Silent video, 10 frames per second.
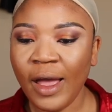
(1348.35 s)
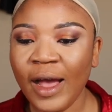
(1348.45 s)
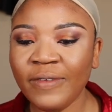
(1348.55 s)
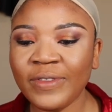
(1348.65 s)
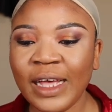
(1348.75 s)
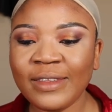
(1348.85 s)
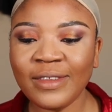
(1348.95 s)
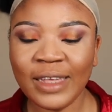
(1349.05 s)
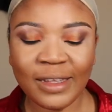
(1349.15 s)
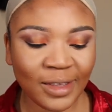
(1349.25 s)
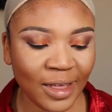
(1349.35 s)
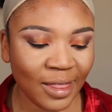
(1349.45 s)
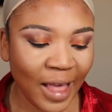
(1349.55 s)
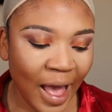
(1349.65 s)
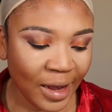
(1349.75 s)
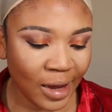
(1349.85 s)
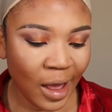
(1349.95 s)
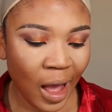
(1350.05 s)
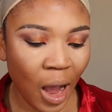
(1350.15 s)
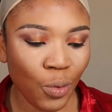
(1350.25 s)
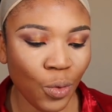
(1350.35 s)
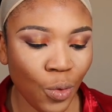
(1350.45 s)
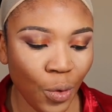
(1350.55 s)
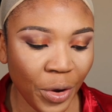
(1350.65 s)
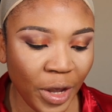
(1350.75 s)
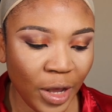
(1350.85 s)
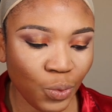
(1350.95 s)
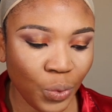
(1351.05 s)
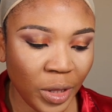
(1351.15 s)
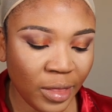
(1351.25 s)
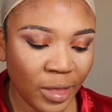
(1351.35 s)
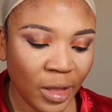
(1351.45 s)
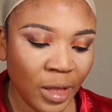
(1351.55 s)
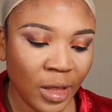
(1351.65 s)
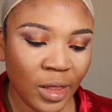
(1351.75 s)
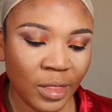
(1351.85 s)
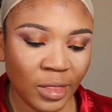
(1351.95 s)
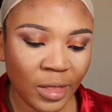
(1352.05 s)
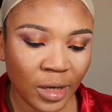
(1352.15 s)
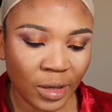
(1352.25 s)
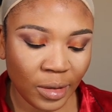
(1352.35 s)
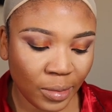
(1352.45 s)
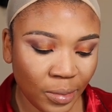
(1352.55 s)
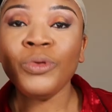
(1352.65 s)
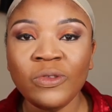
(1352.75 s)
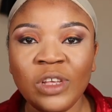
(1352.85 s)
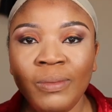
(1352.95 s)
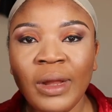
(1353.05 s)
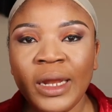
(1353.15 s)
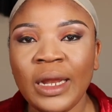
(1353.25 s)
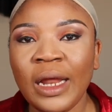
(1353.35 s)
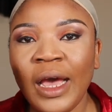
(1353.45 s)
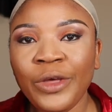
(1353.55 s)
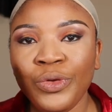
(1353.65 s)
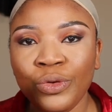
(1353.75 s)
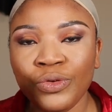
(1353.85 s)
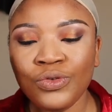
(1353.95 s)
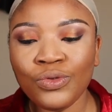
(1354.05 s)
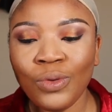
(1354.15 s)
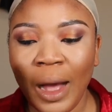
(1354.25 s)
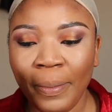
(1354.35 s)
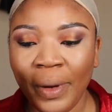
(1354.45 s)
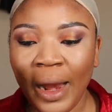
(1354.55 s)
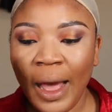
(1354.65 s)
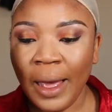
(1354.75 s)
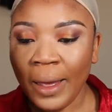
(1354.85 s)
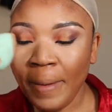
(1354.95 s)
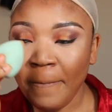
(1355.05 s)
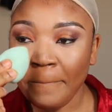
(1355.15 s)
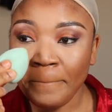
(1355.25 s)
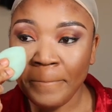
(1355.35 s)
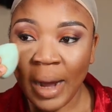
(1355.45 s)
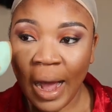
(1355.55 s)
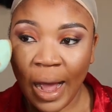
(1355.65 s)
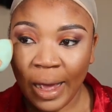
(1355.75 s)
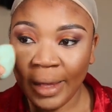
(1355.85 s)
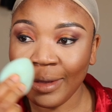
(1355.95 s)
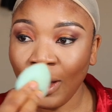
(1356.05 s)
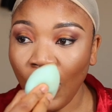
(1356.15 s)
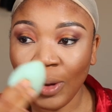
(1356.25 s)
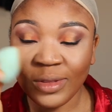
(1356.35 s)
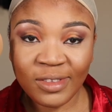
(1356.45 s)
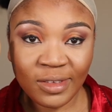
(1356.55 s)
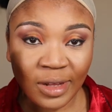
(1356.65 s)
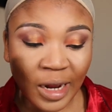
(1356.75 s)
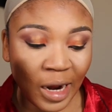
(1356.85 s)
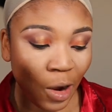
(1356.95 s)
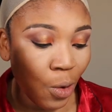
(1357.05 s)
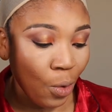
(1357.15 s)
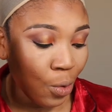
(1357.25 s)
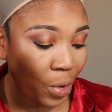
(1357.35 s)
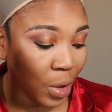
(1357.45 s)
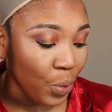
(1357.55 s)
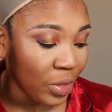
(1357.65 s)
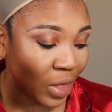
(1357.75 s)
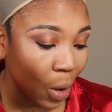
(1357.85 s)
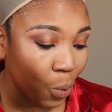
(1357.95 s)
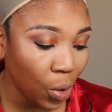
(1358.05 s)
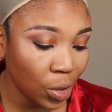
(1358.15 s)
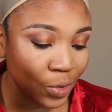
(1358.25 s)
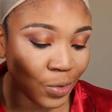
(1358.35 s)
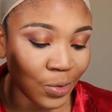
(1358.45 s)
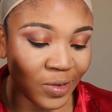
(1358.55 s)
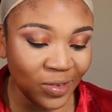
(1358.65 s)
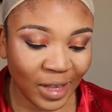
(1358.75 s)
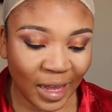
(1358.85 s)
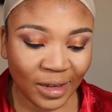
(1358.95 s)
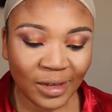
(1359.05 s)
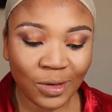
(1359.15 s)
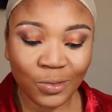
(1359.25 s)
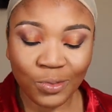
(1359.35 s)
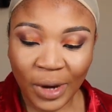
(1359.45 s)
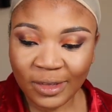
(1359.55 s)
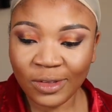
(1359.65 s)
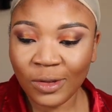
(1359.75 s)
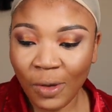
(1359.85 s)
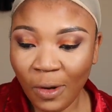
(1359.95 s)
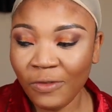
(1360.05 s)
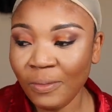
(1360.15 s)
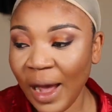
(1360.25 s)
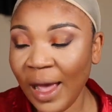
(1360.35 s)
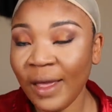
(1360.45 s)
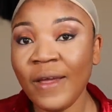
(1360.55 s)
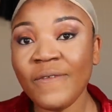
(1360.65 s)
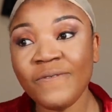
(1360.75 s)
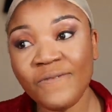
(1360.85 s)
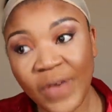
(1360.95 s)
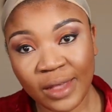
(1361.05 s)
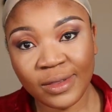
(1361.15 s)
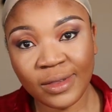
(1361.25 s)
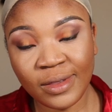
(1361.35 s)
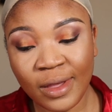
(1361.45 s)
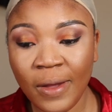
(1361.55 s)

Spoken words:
After setting that, I will go in with the beauty blender that I use to apply my concealer. I'll go in with that one to set the rest of my face.